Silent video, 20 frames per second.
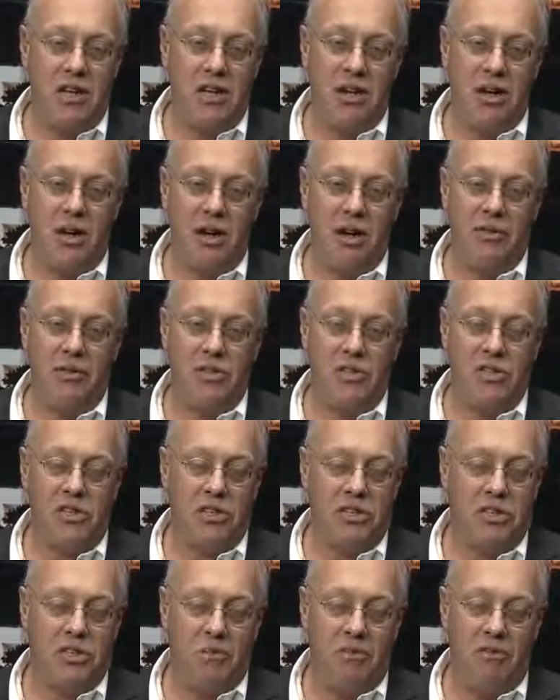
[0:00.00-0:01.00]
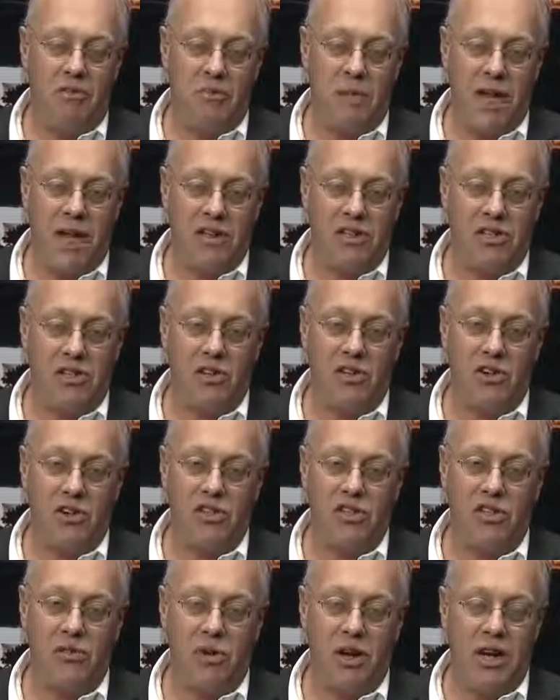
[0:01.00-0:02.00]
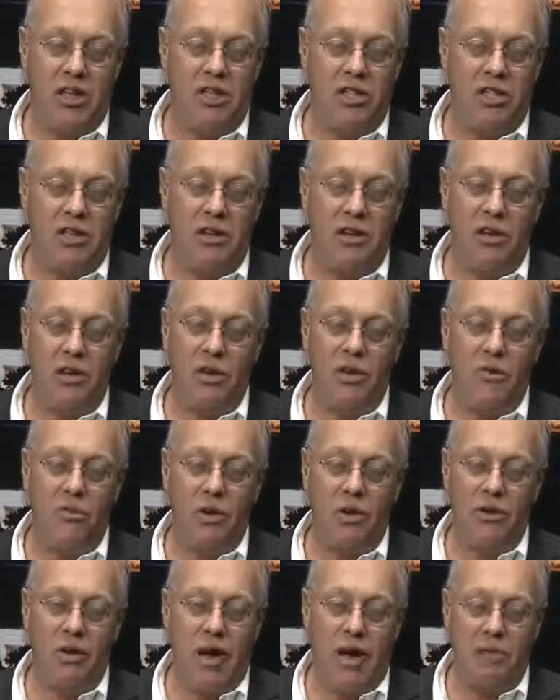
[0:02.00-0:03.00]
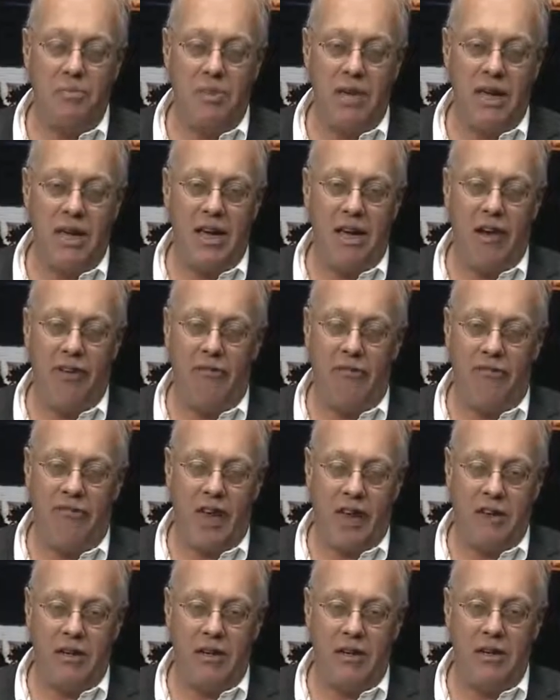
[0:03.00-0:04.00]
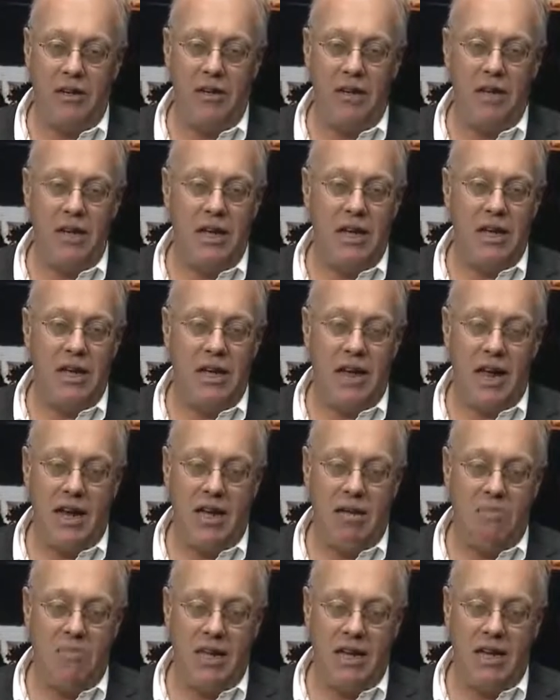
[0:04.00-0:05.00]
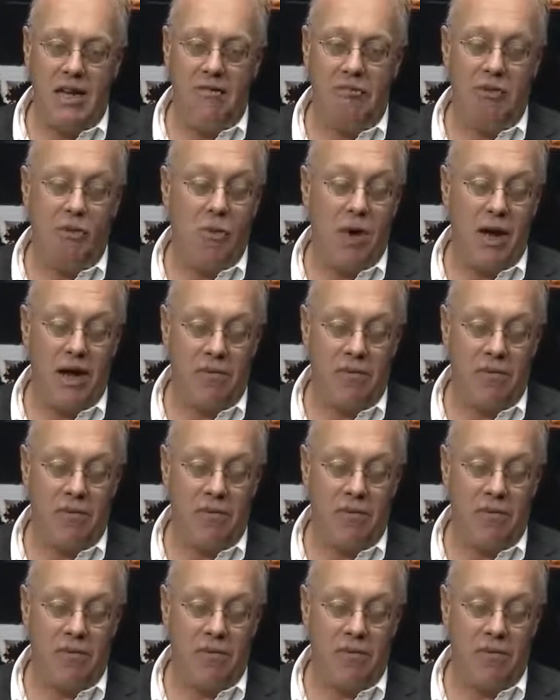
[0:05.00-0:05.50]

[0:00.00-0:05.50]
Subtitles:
The system of mass incarceration will not be affected in any meaningful way.